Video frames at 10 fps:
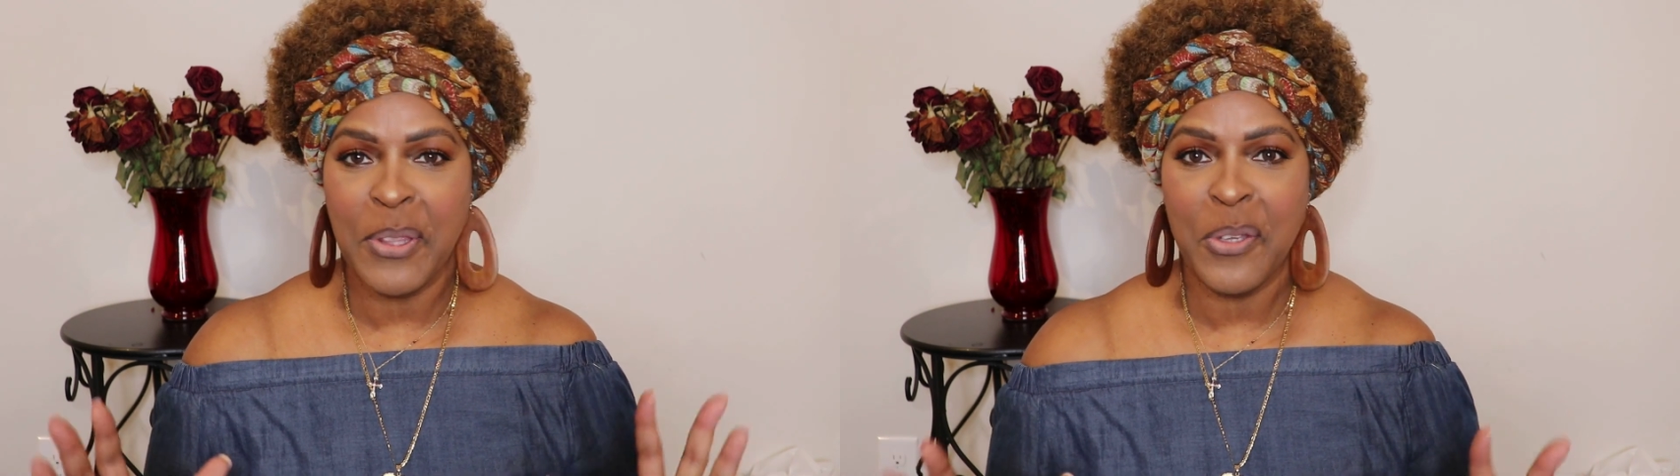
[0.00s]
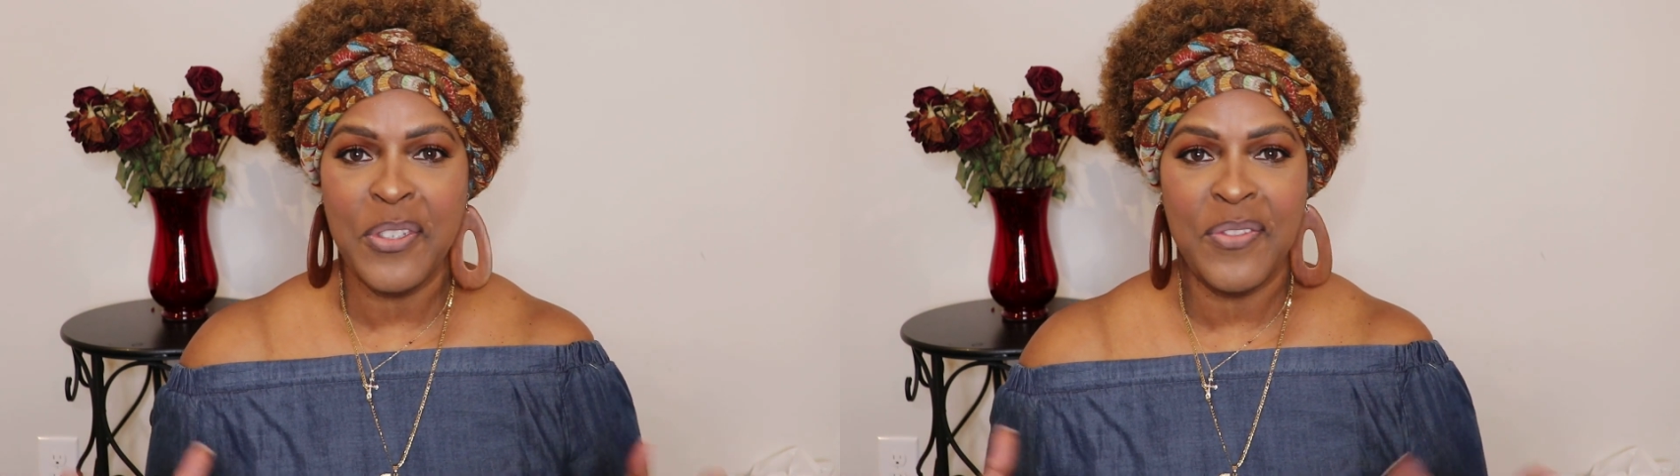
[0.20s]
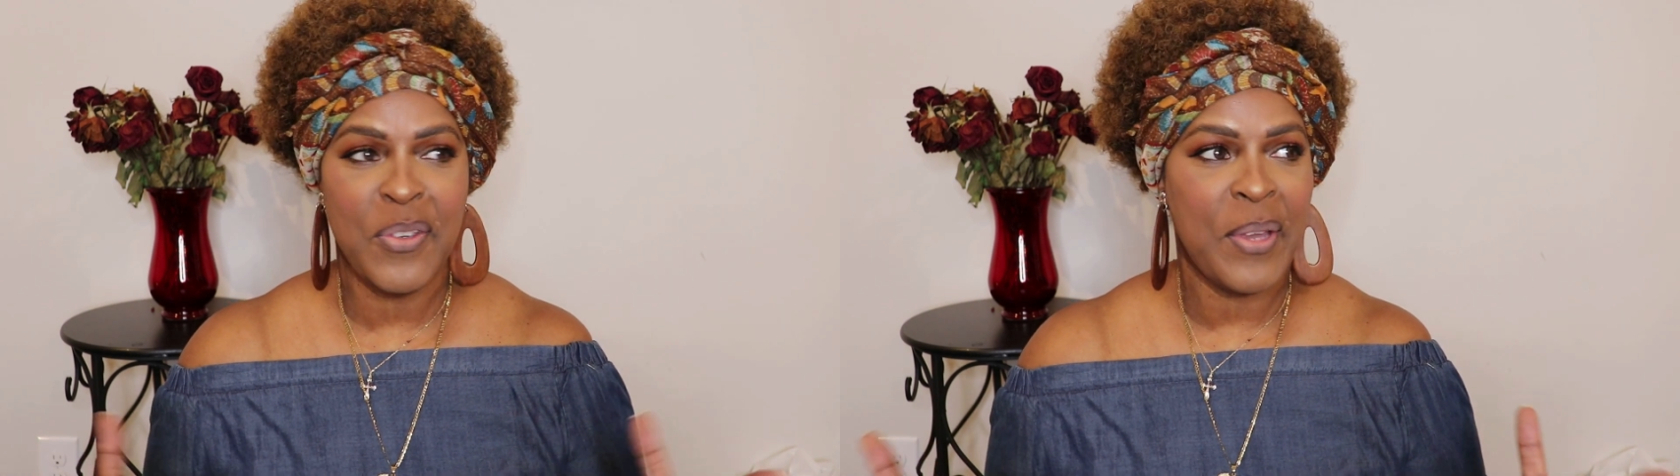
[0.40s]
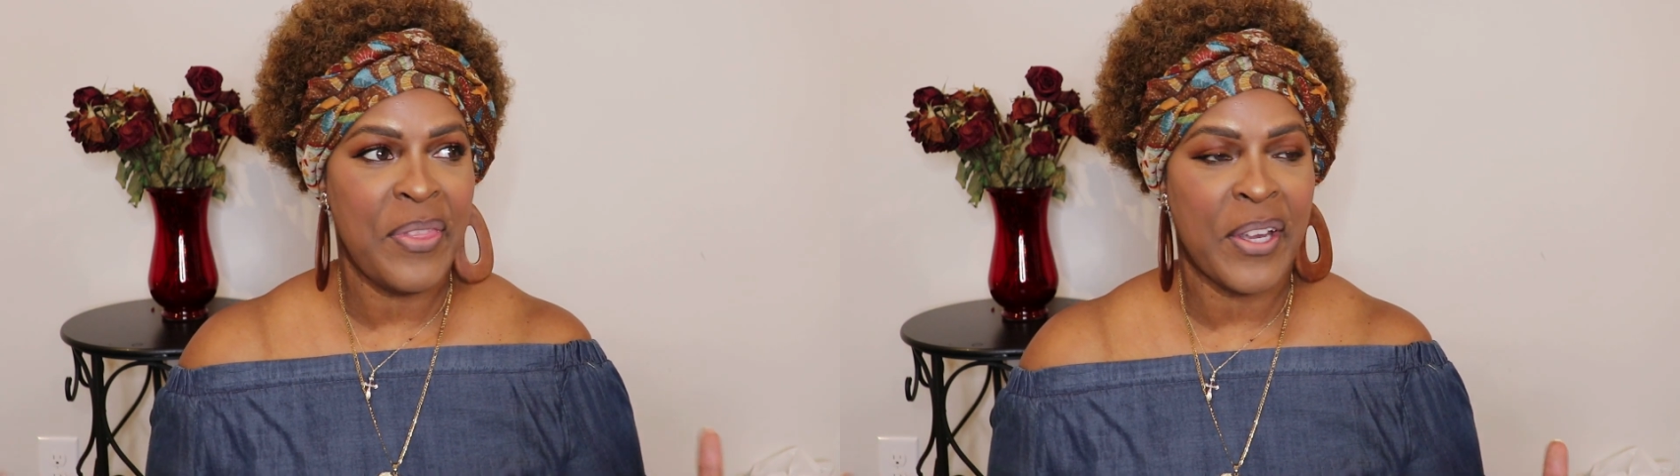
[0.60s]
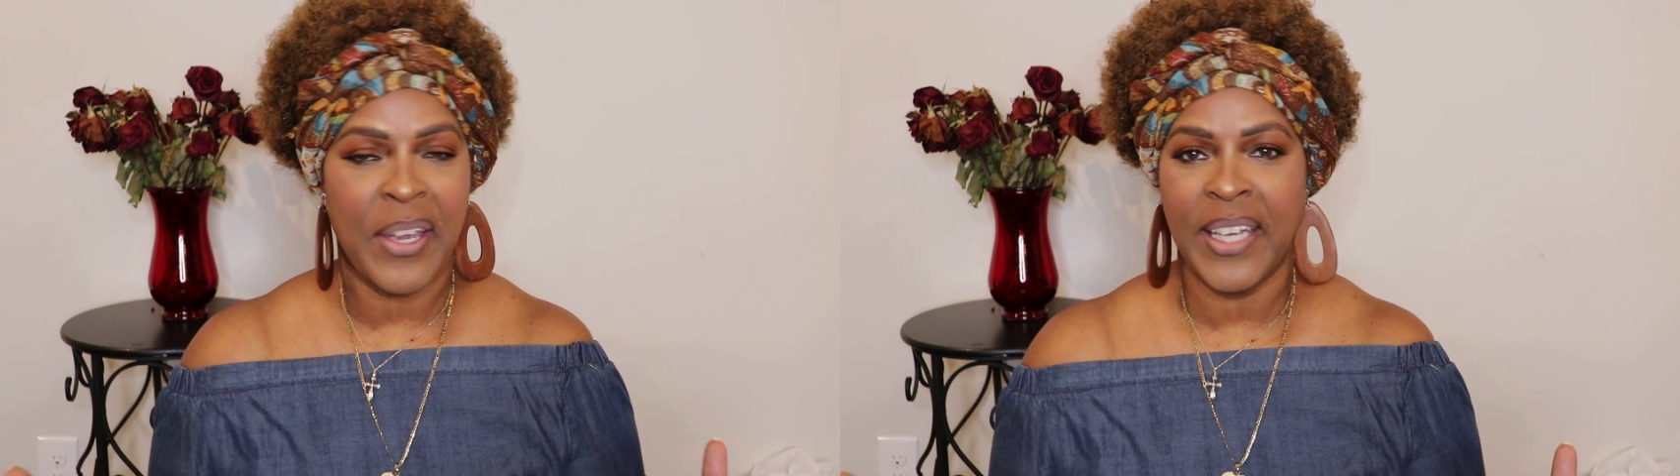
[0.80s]
But those of you with
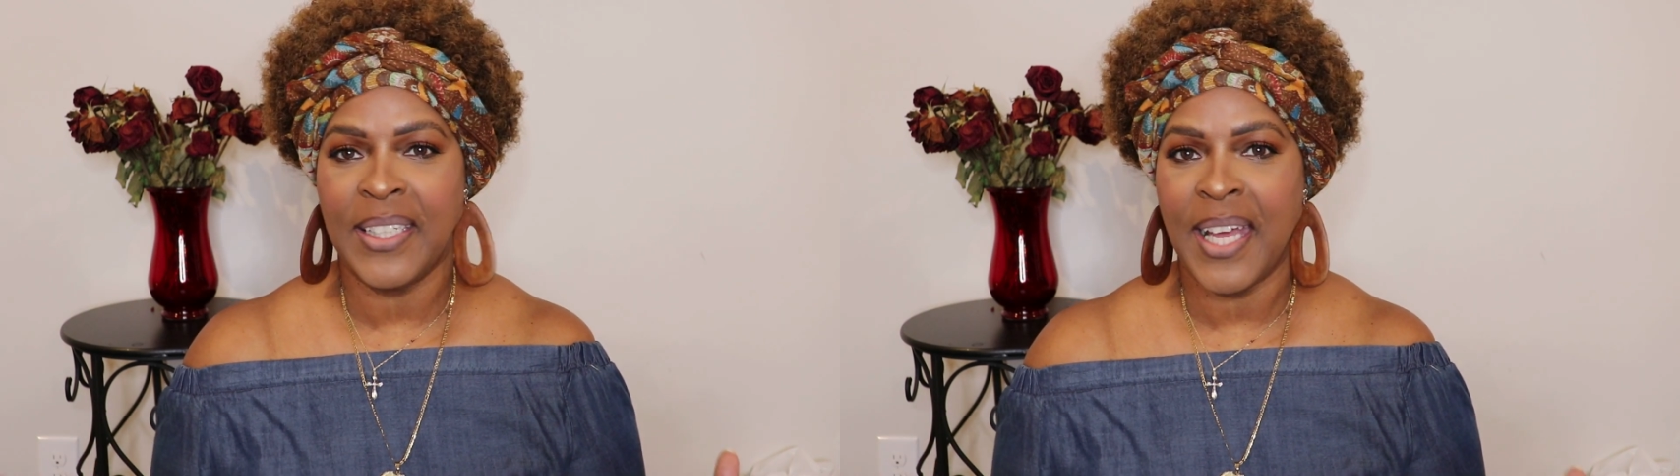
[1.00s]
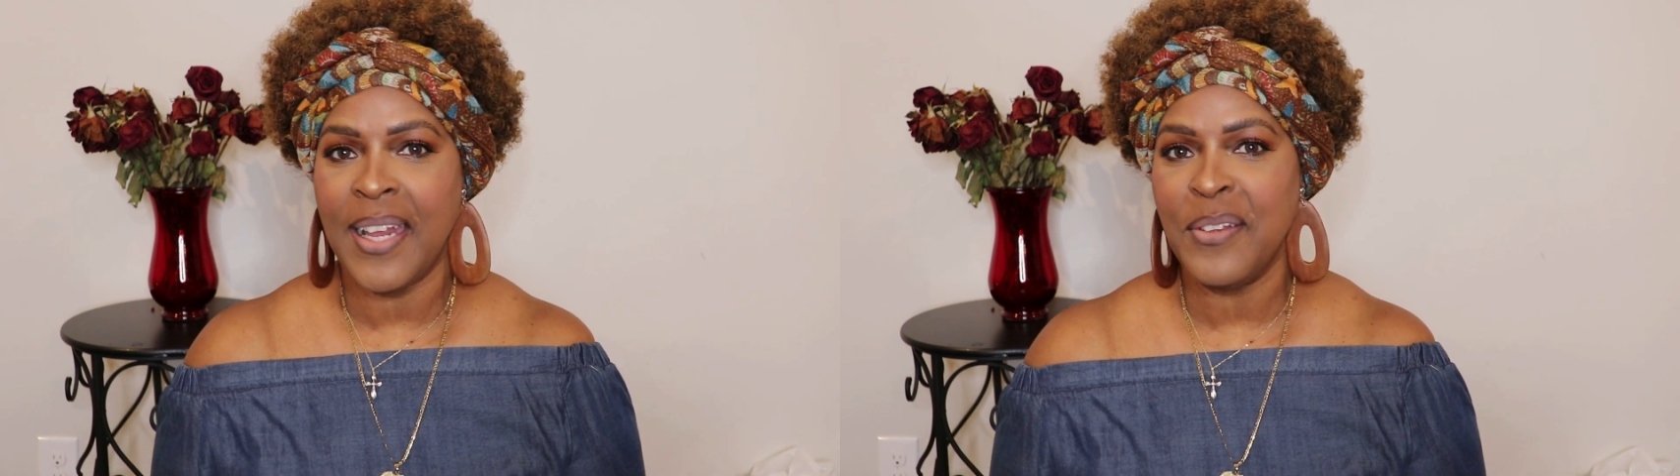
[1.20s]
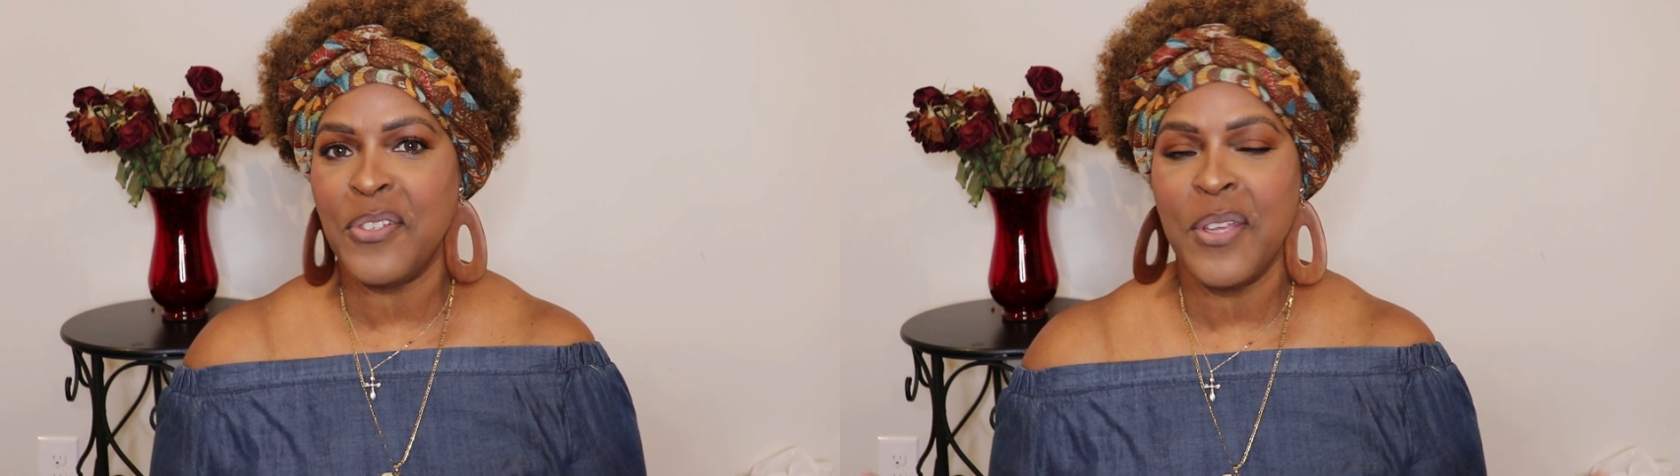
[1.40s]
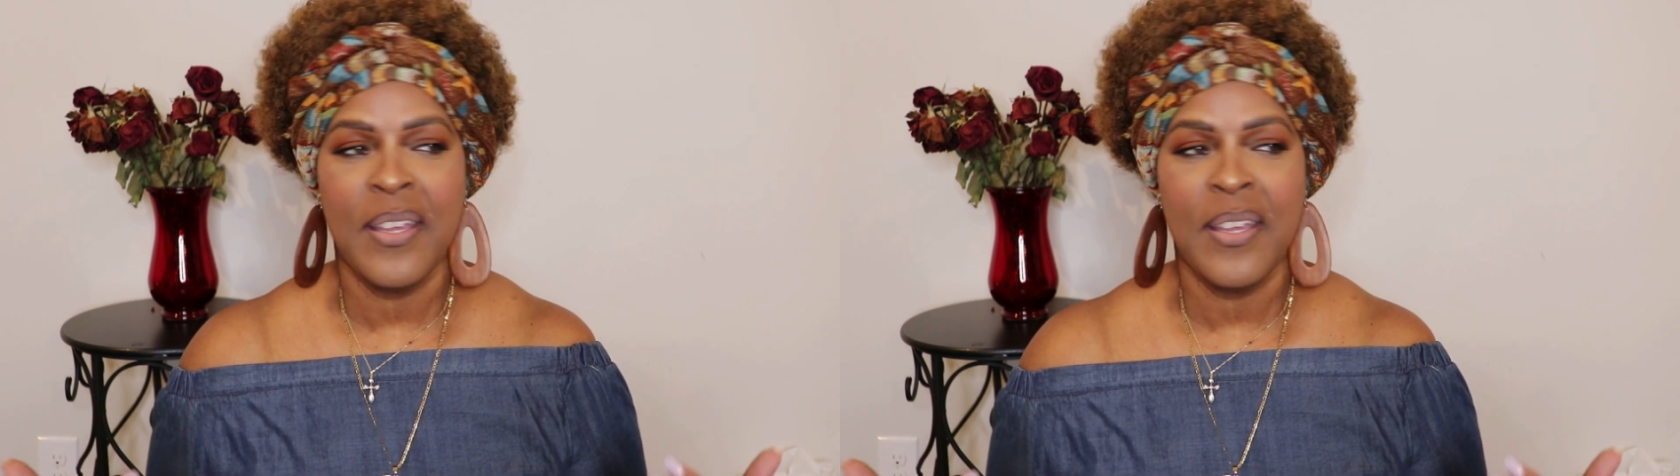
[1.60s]
thicker hairlines